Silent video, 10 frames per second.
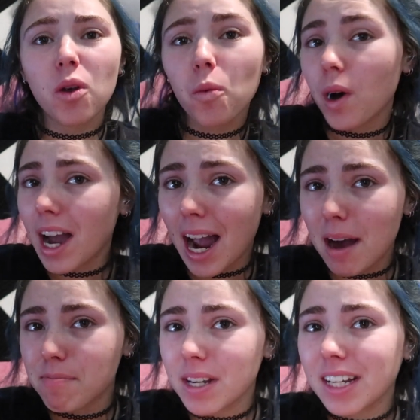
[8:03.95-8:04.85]
what
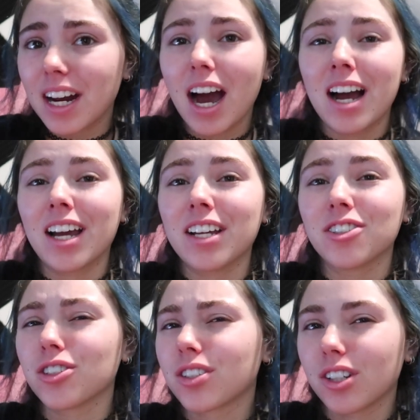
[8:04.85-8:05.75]
happened. I
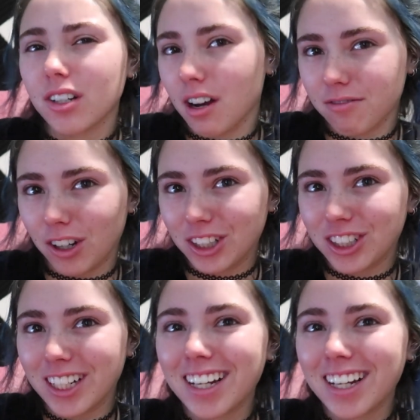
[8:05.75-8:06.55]
just could not function.